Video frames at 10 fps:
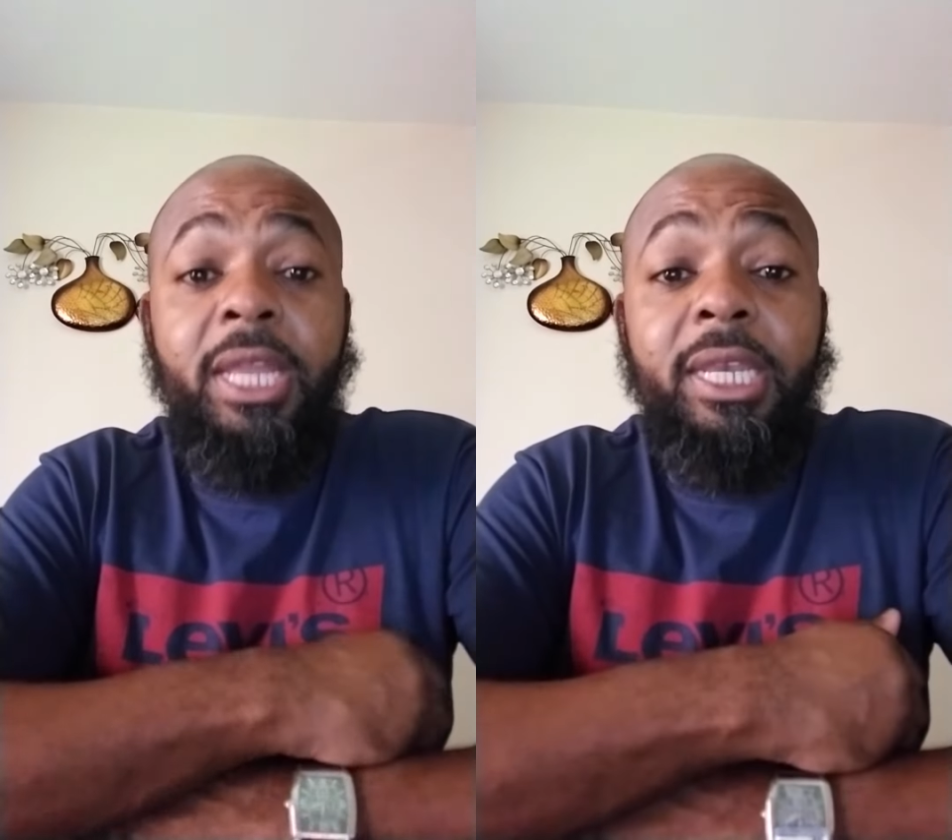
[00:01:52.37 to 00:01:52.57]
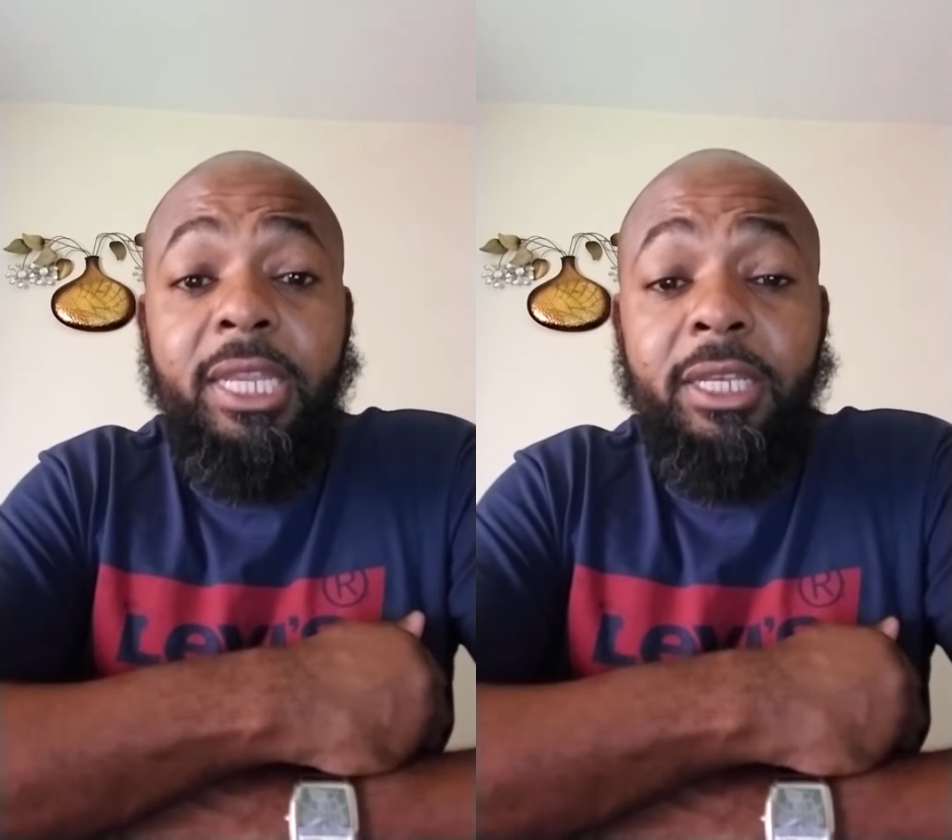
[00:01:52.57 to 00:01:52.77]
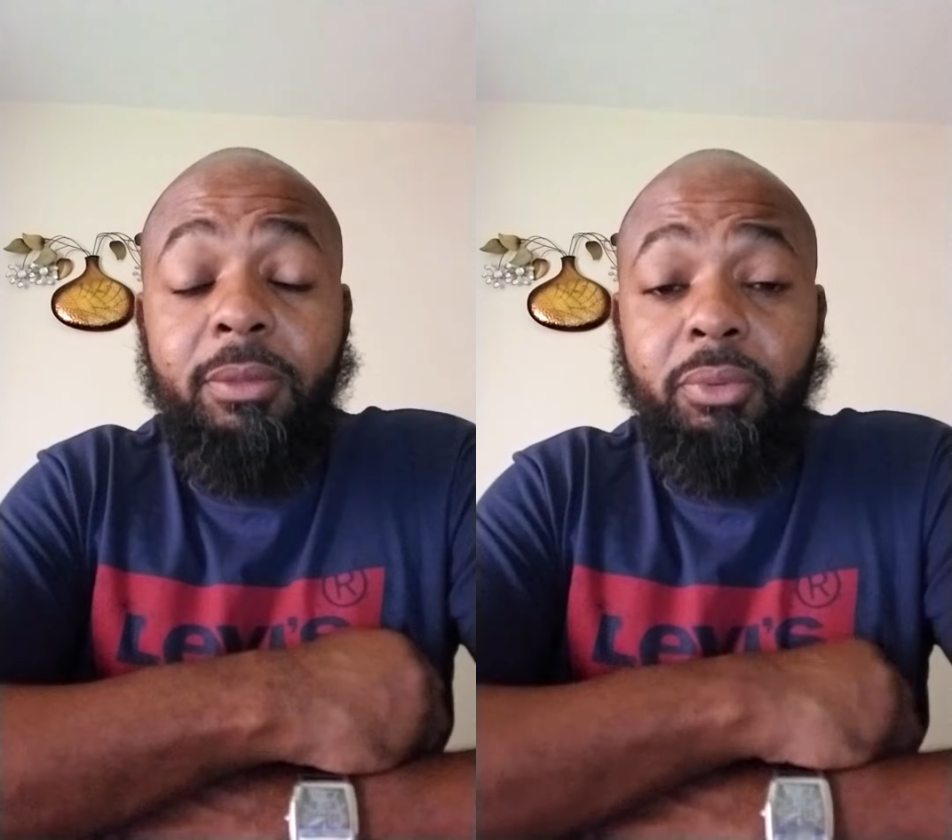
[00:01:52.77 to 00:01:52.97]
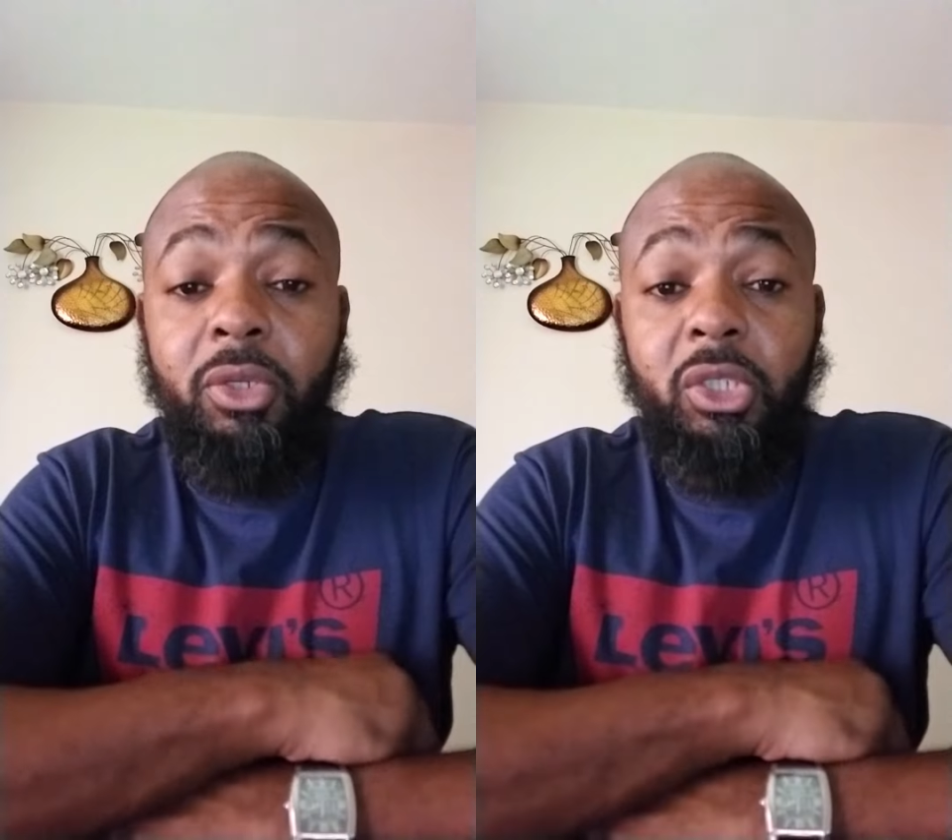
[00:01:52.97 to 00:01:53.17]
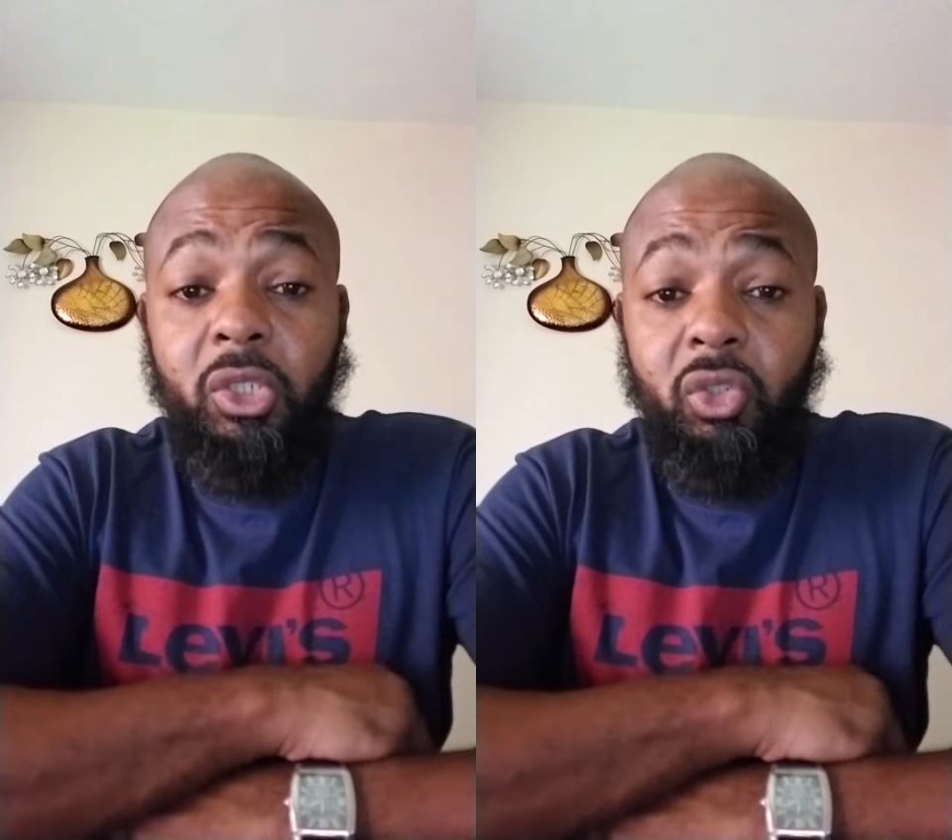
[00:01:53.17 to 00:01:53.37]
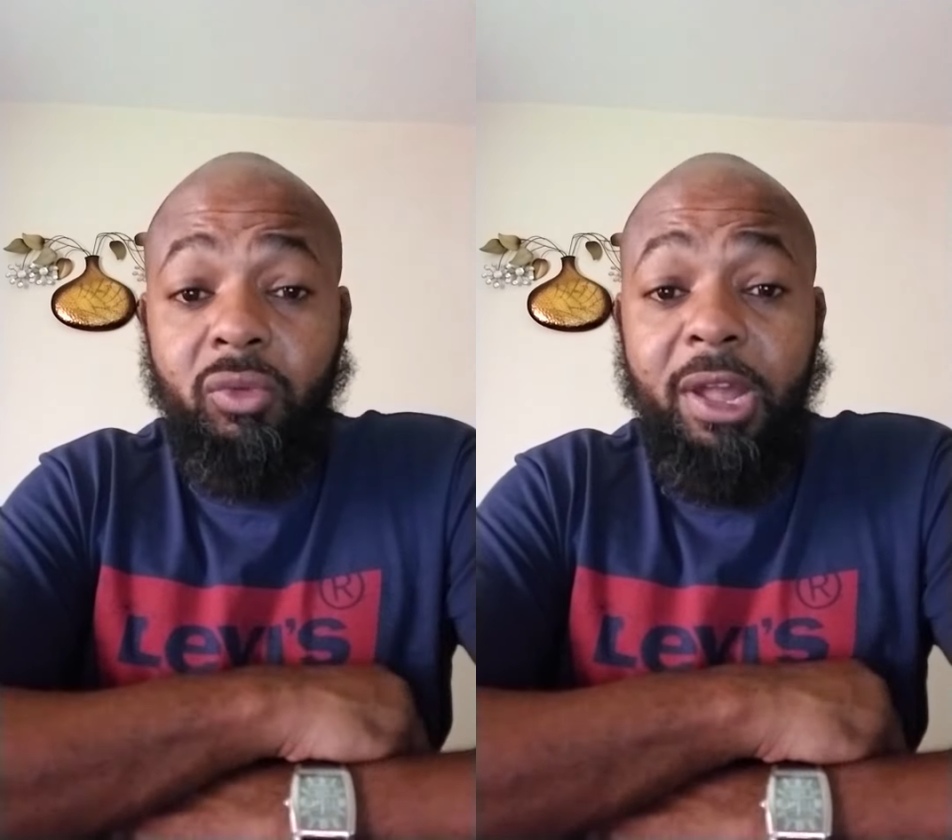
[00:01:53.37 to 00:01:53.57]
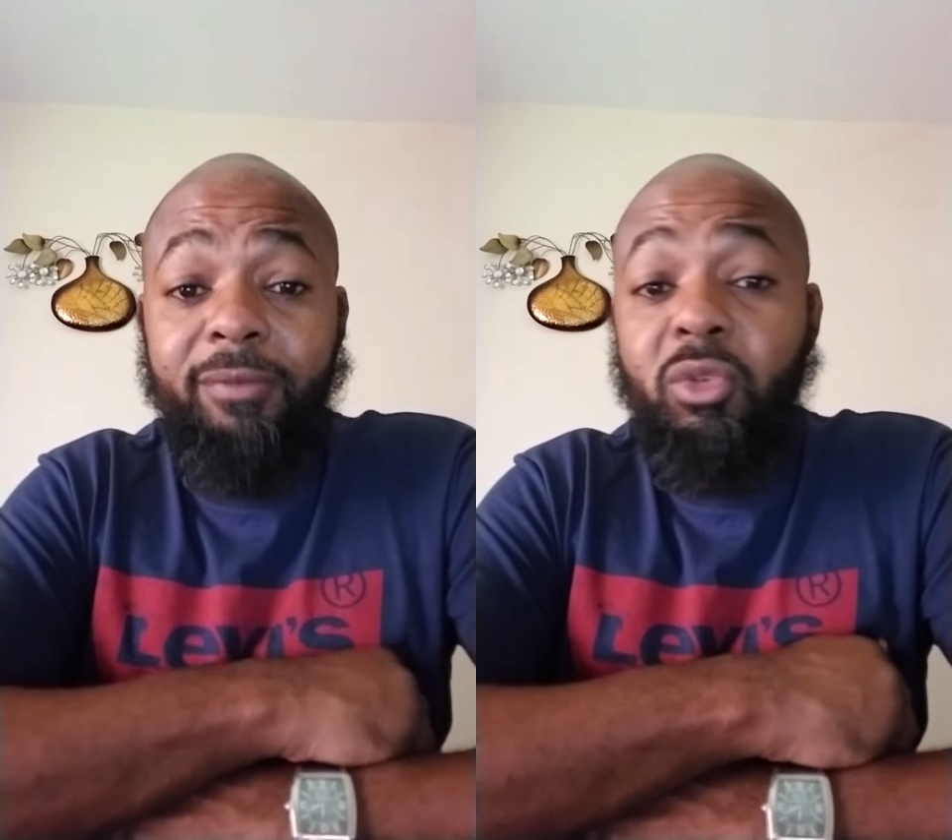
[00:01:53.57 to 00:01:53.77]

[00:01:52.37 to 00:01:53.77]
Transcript: need to push and strive,